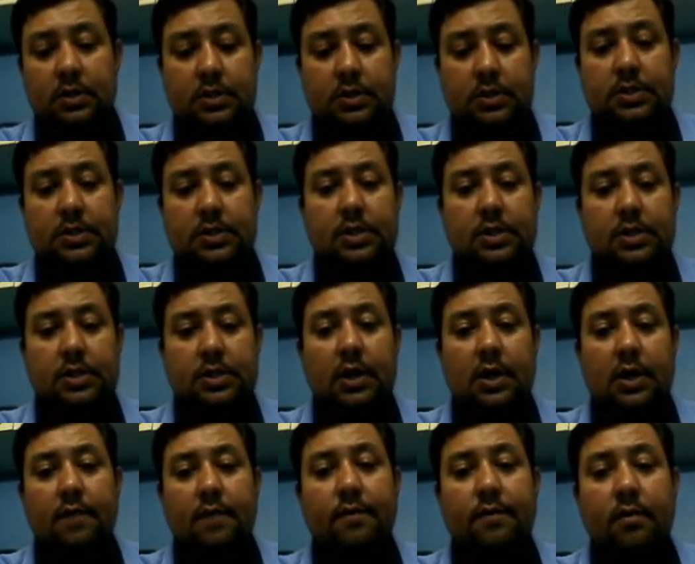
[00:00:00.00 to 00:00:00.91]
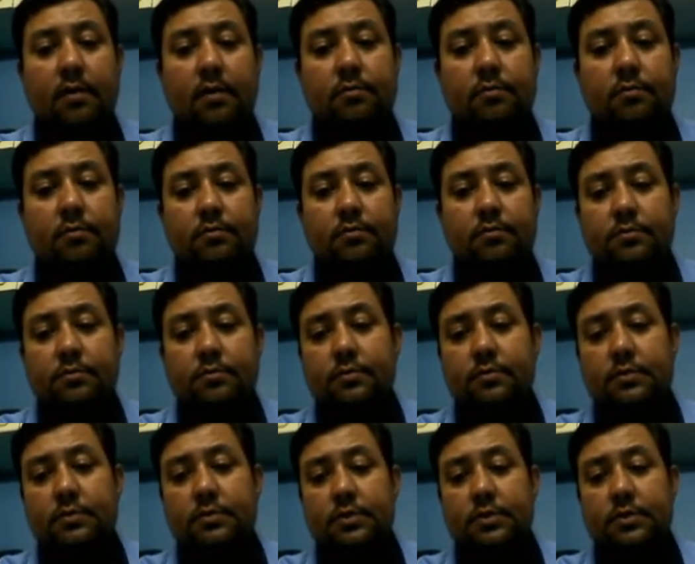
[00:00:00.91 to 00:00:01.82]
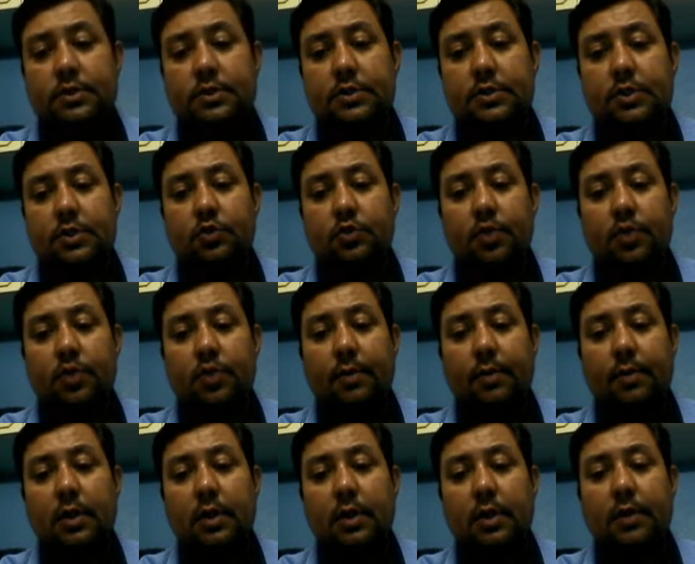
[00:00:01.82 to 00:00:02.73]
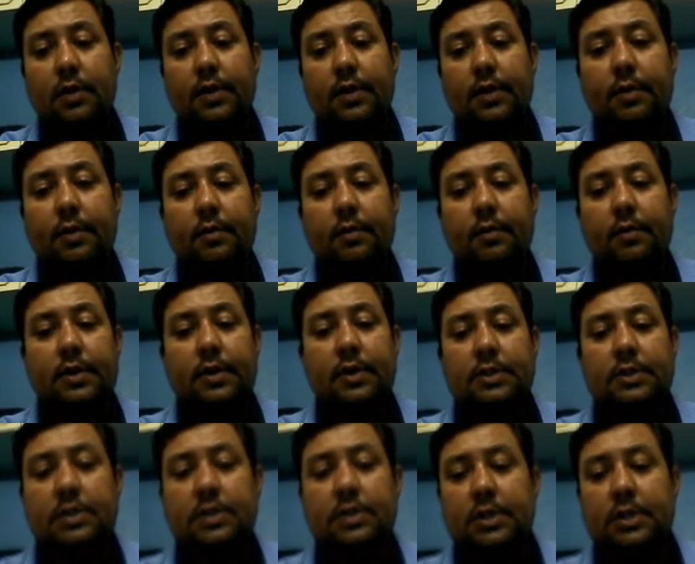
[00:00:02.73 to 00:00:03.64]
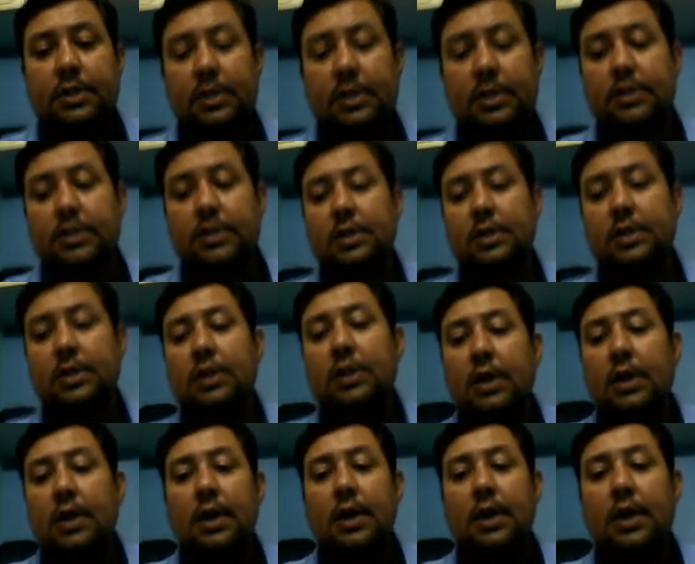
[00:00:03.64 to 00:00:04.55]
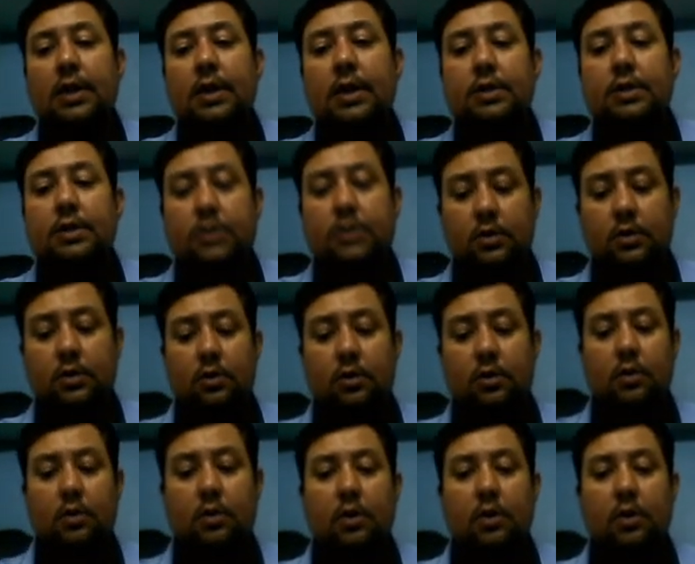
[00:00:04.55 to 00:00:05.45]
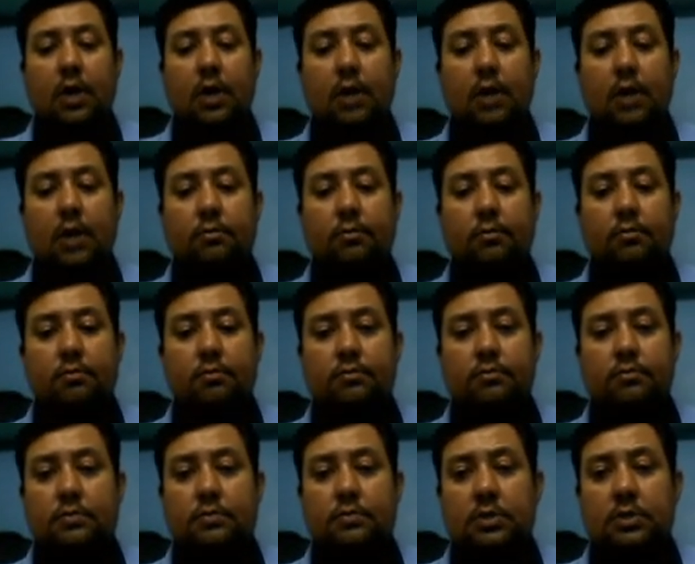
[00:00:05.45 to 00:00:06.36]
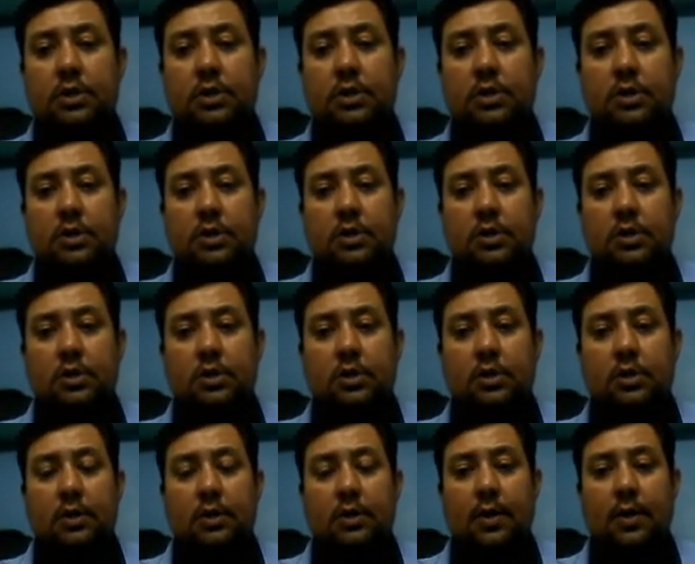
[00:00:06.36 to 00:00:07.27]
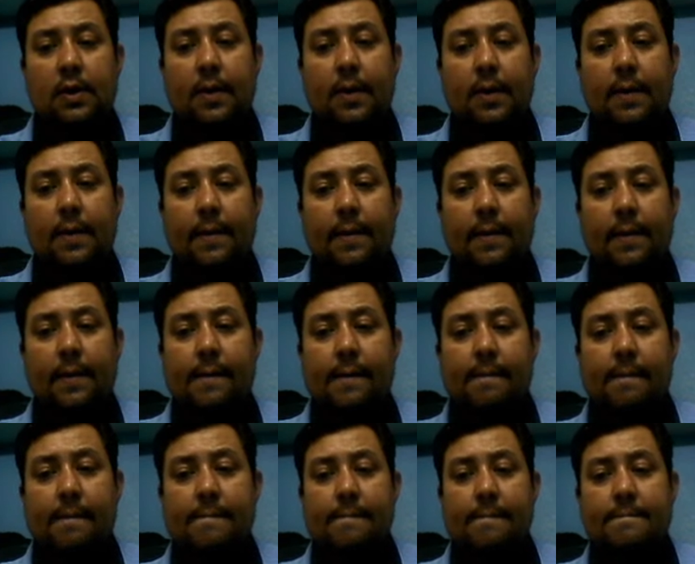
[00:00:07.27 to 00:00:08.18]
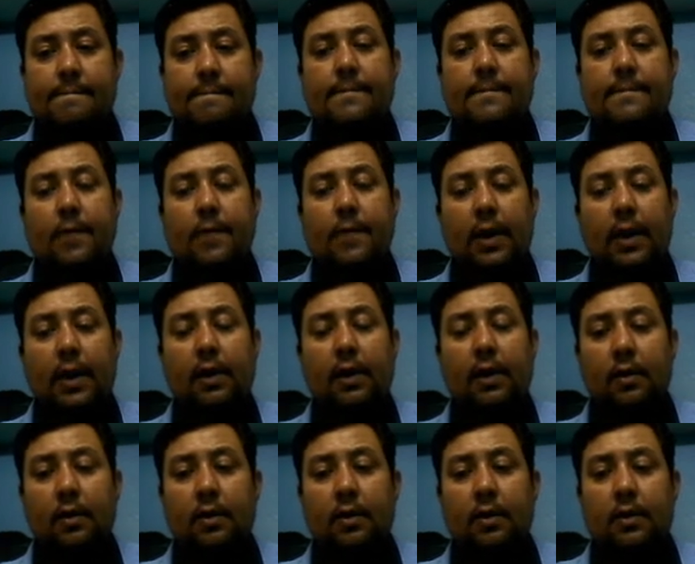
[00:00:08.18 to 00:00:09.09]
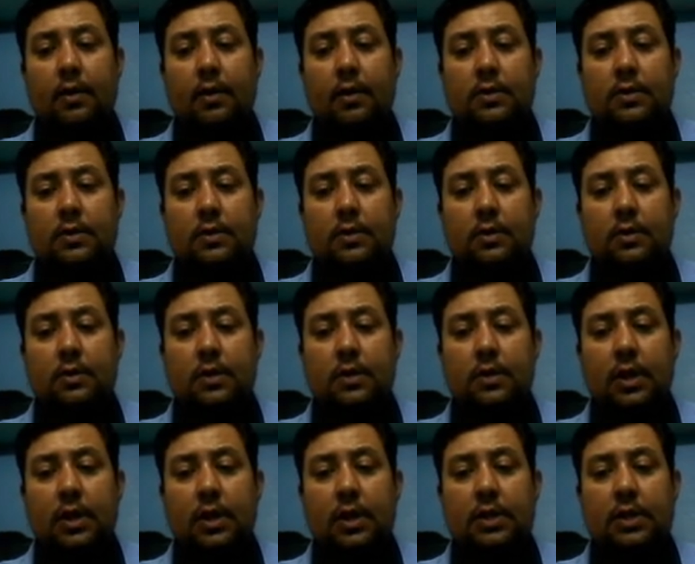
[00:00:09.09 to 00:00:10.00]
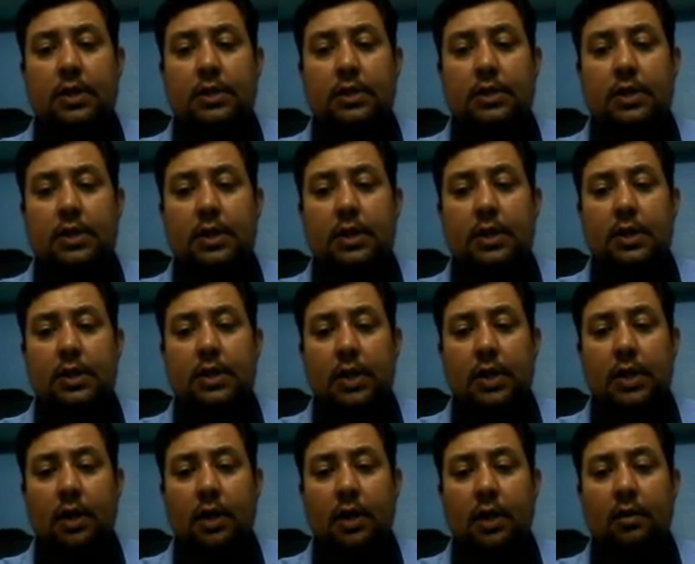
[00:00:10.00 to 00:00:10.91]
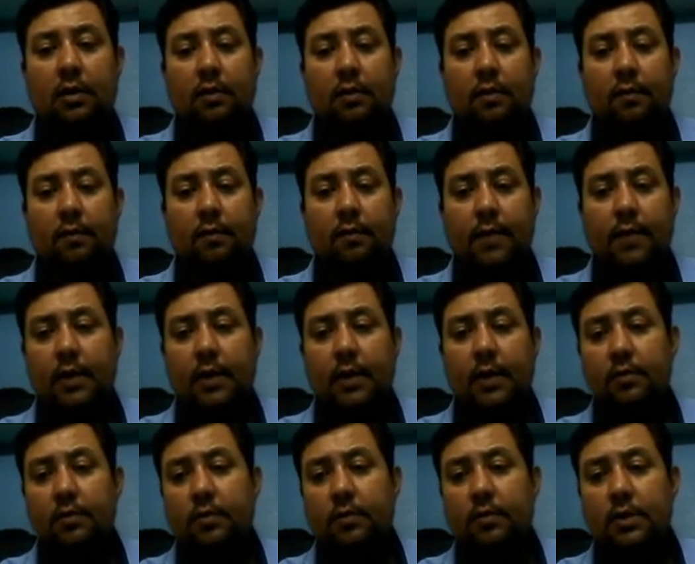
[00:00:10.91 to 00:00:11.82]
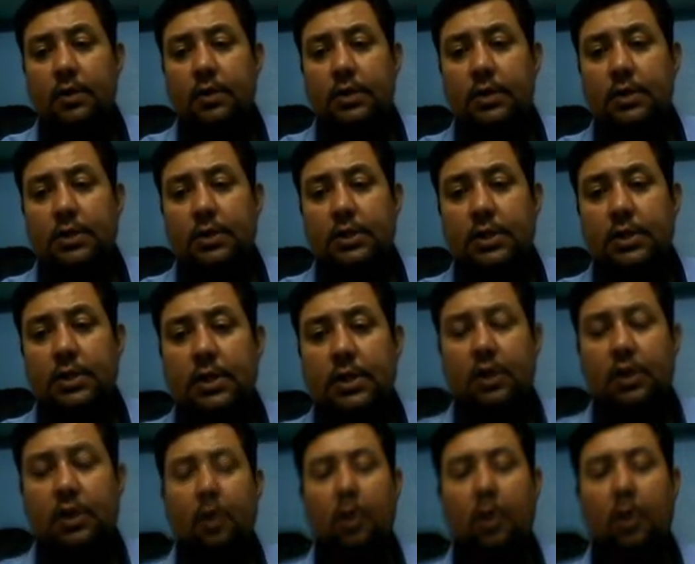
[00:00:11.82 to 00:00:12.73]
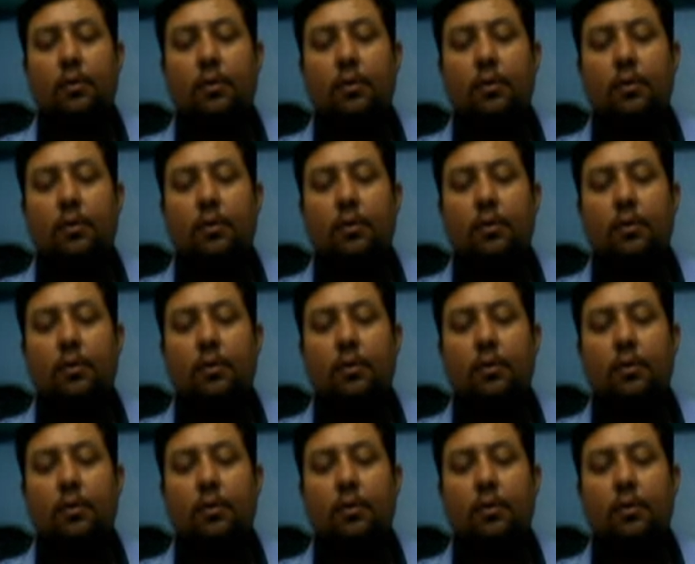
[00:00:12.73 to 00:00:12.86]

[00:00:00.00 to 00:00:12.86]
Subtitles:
star from new table. Our table was this. So I'm okay. So there is a null value column